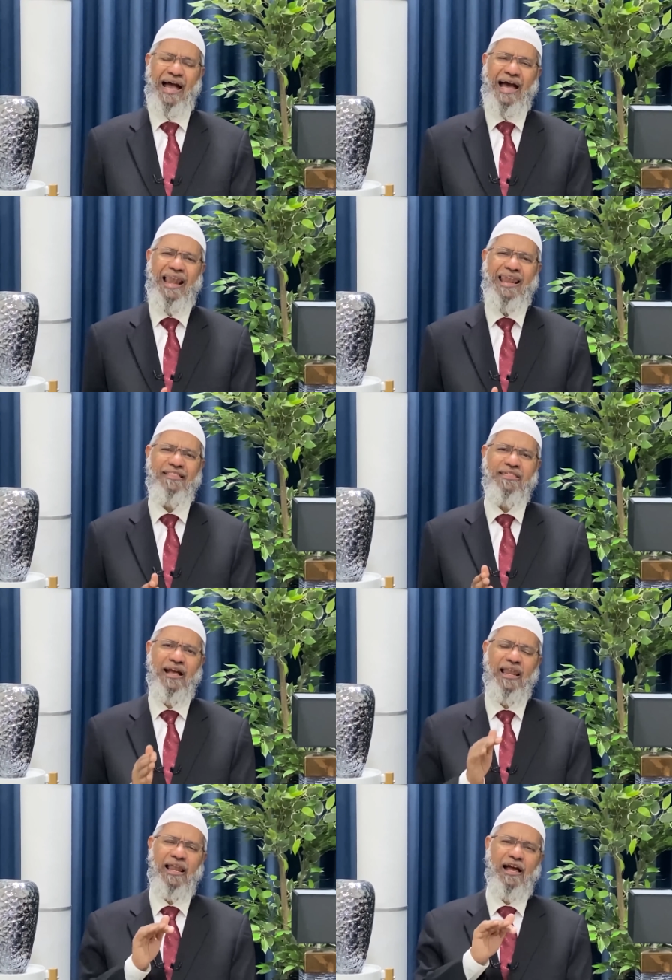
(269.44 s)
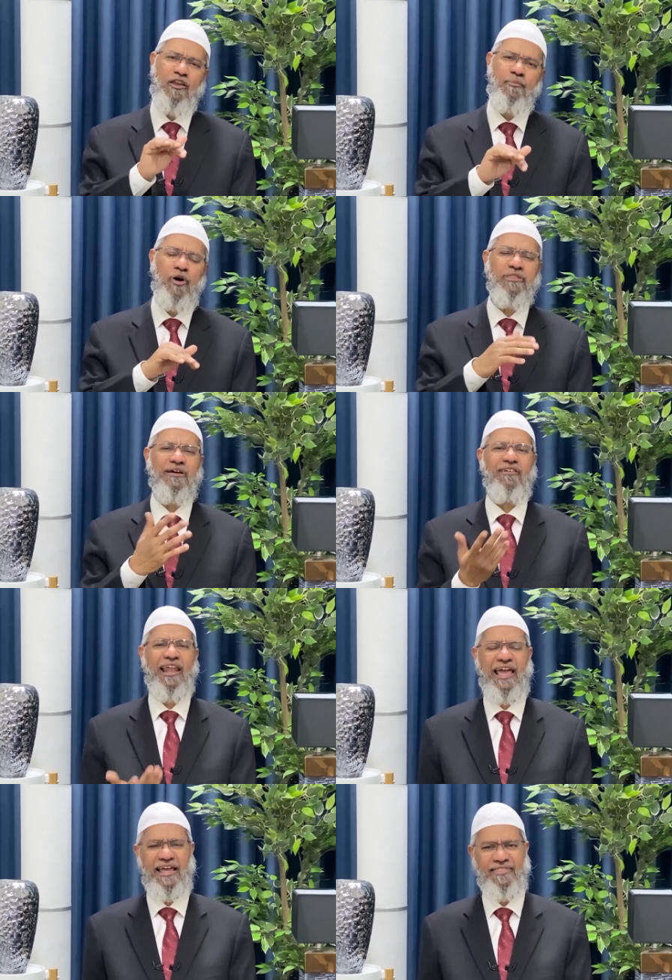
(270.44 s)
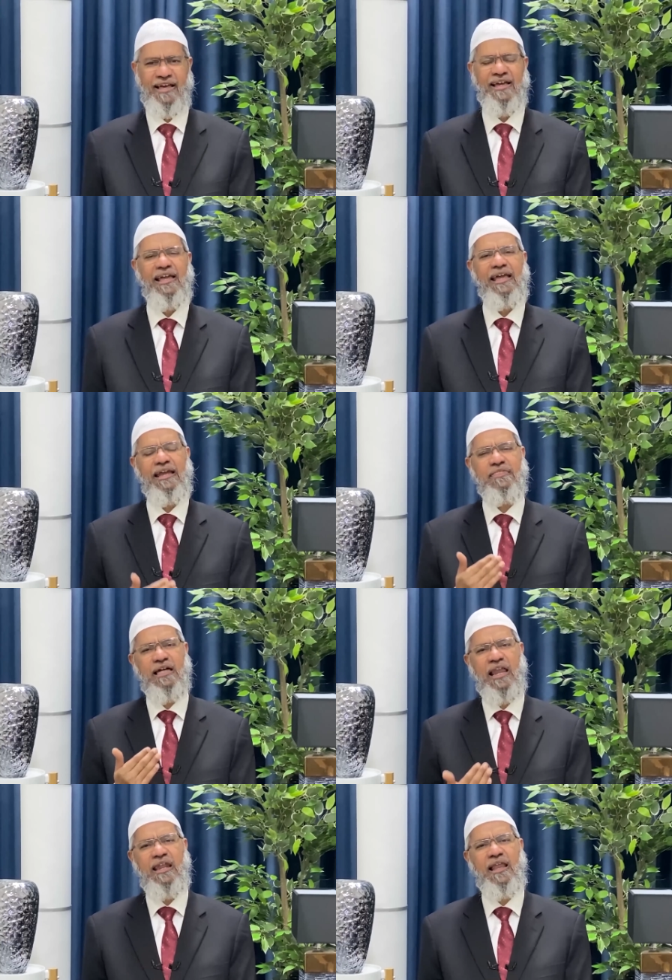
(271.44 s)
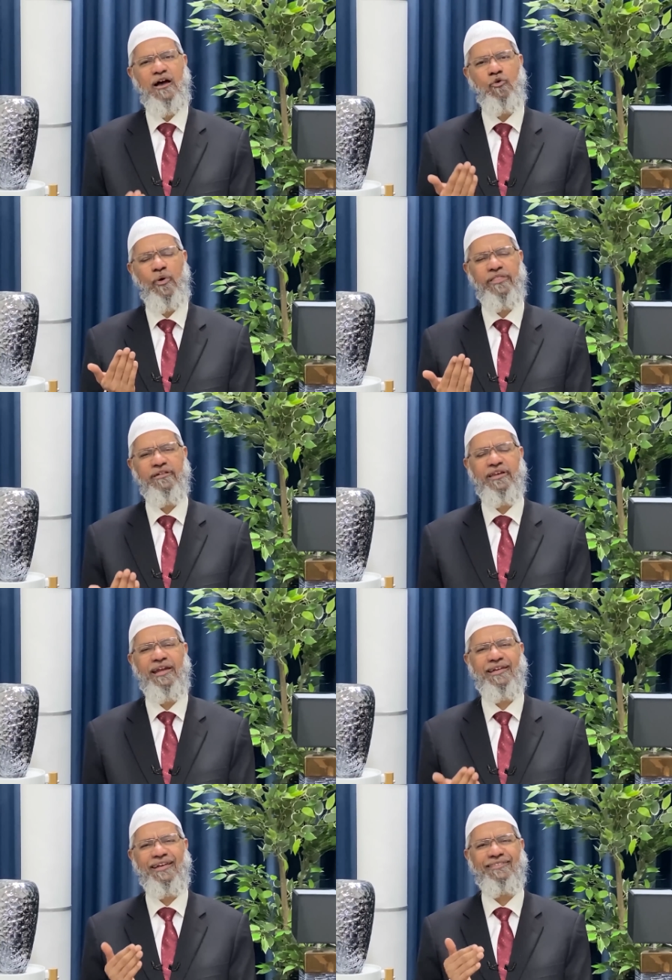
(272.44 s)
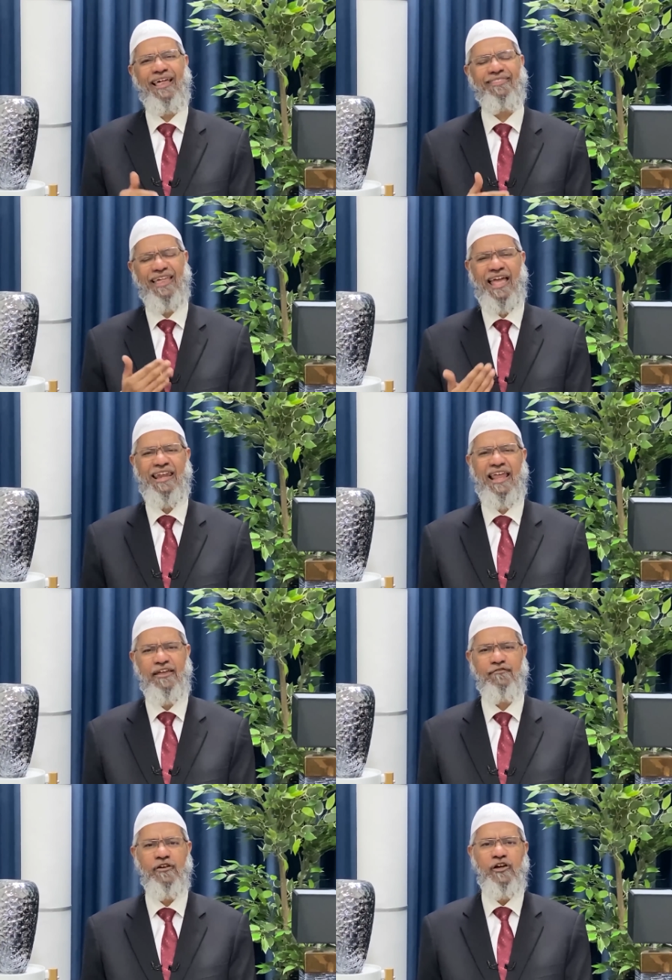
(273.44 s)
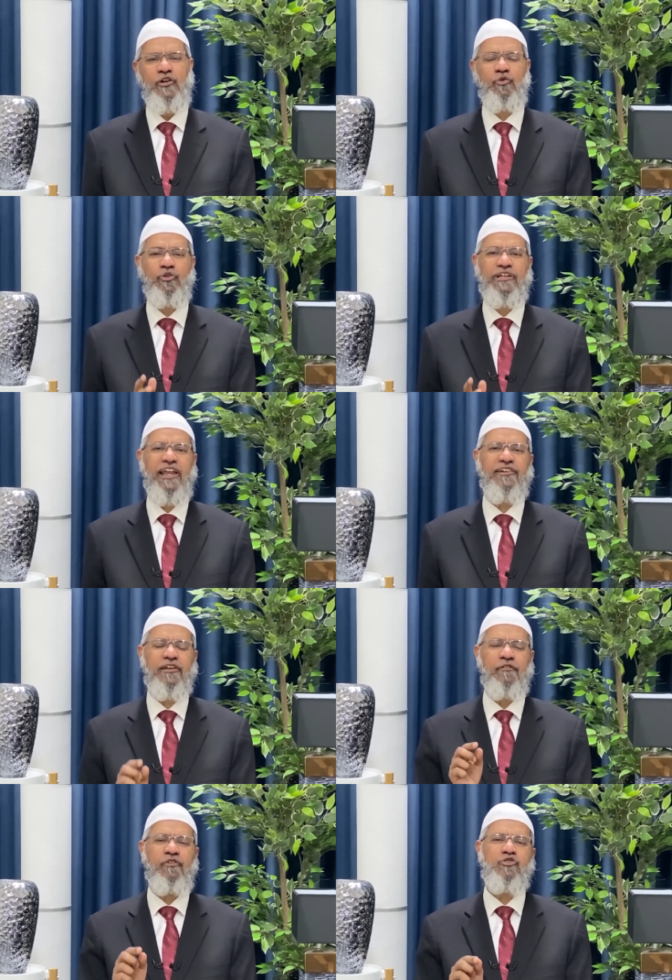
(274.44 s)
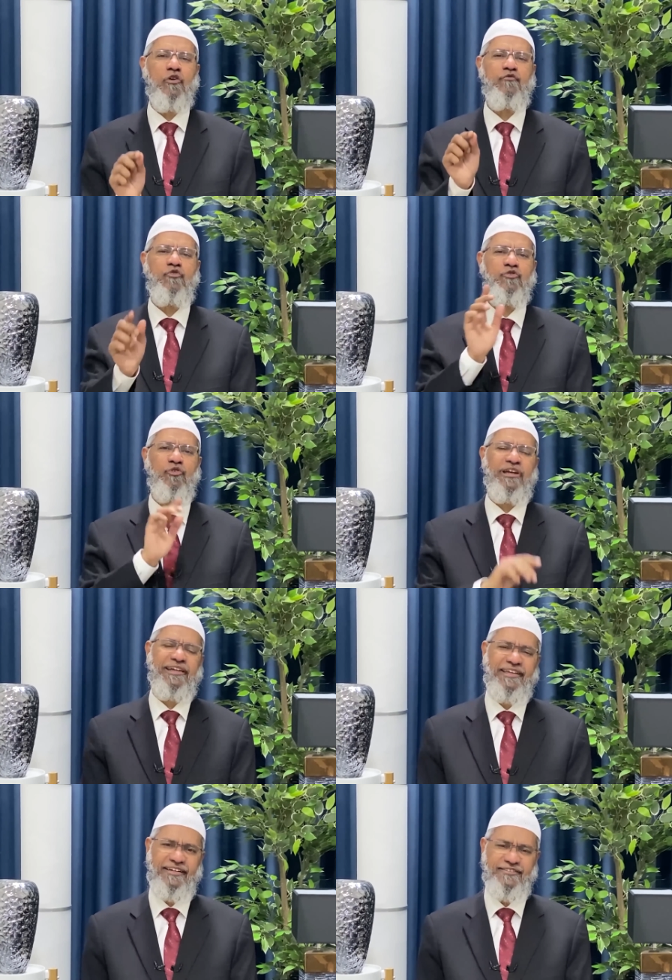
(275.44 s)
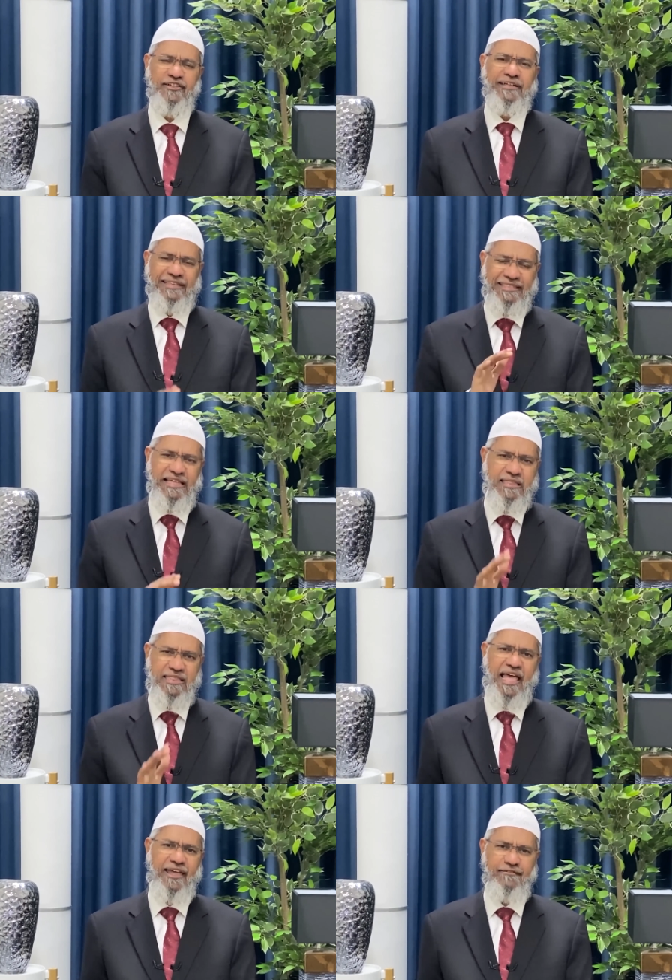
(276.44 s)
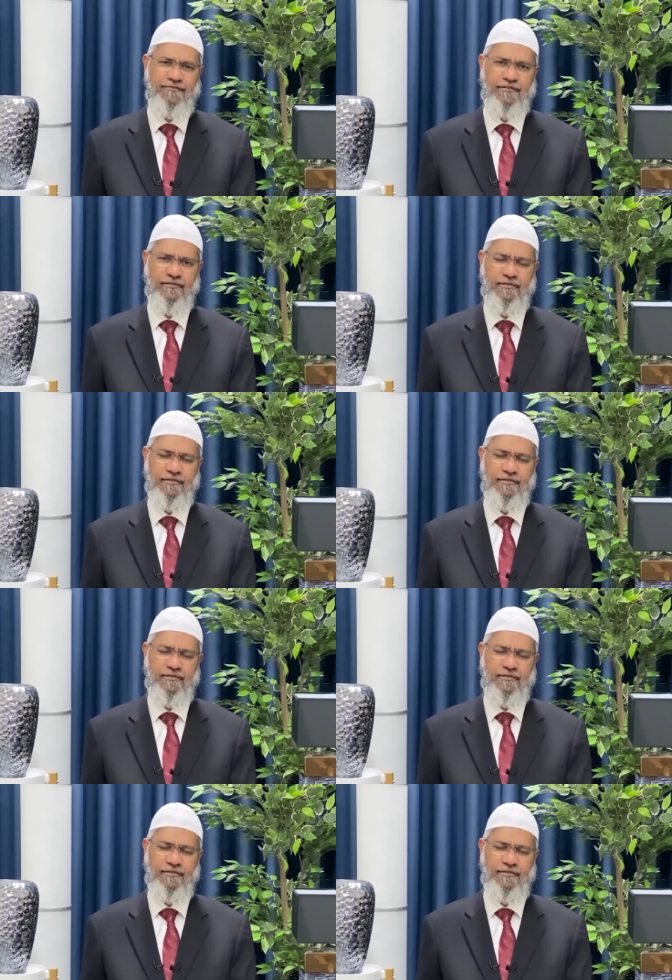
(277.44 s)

Allazi khalaqal mawta wal hayata. It's Allah who has created death and life to test which of you is good in deeds. This life